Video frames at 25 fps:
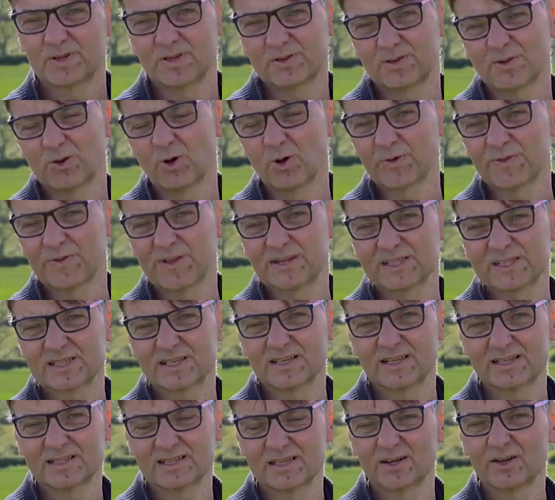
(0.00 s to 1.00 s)
all things
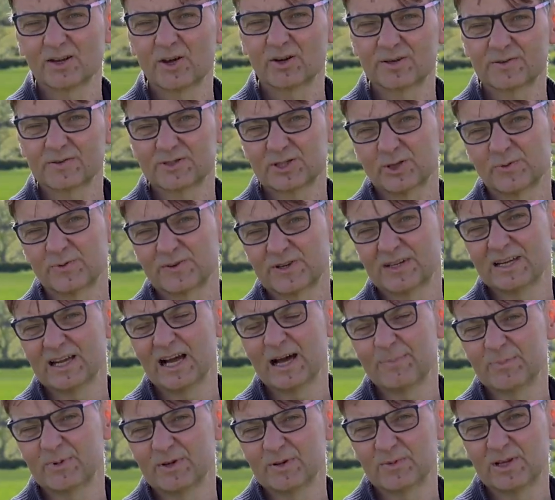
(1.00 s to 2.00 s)
good, there's a lot of stuff can
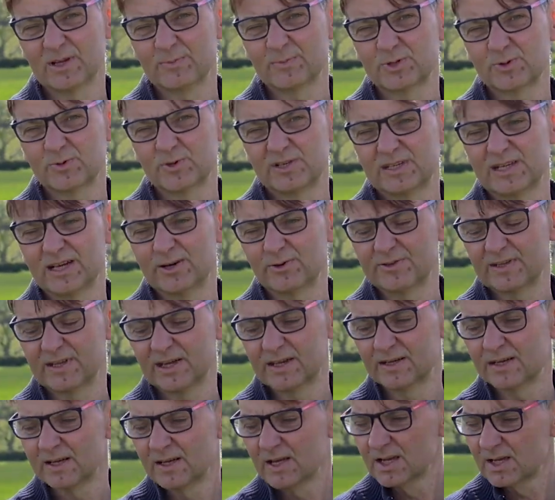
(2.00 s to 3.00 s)
happen in between now and
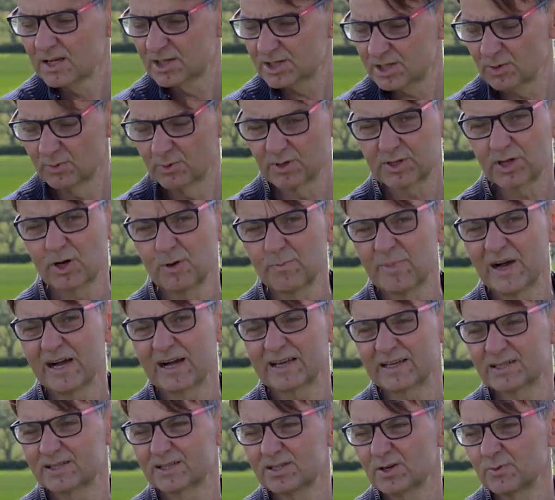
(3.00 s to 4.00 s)
then. So we'll come
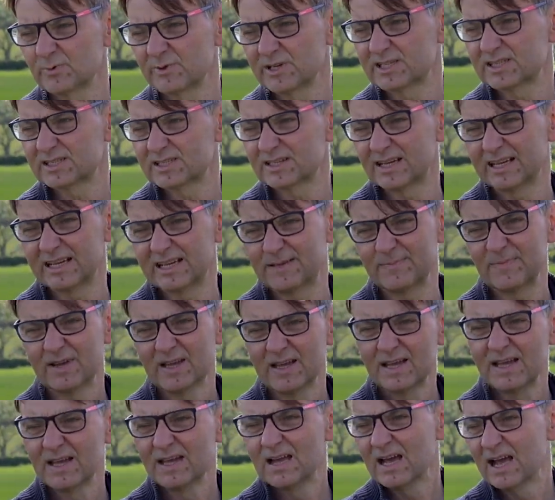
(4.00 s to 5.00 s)
back in 2 weeks' time,
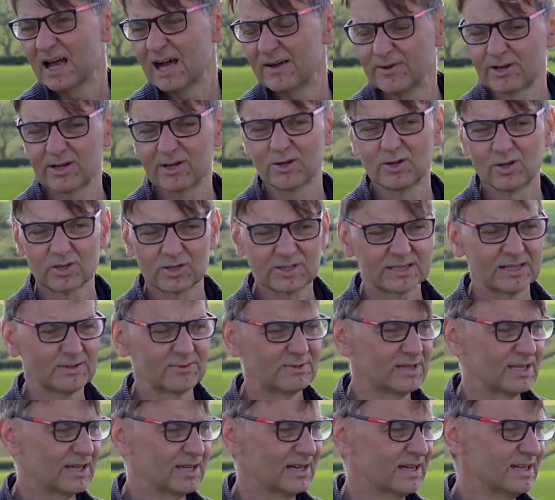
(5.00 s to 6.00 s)
having a look
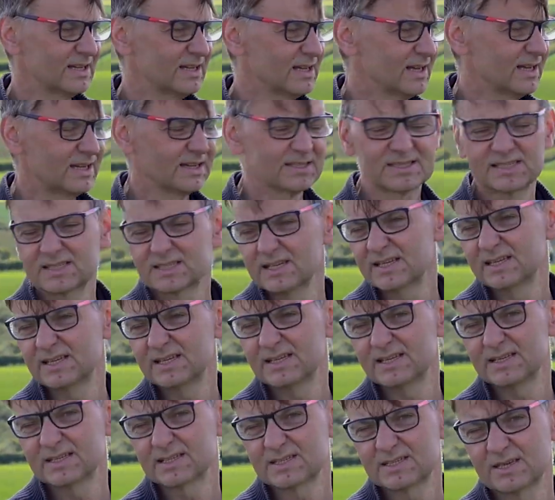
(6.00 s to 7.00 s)
down here and
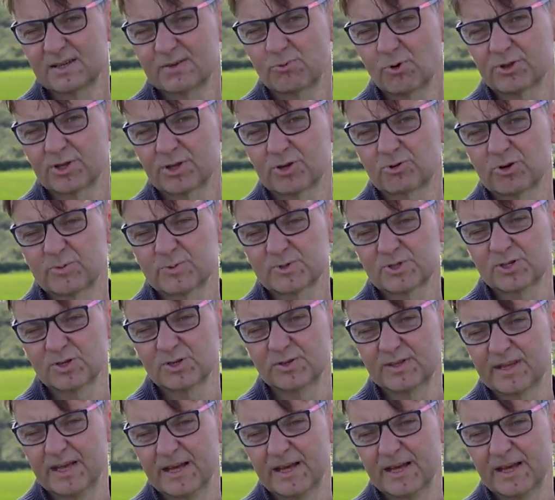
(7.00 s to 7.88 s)
see what the crop's done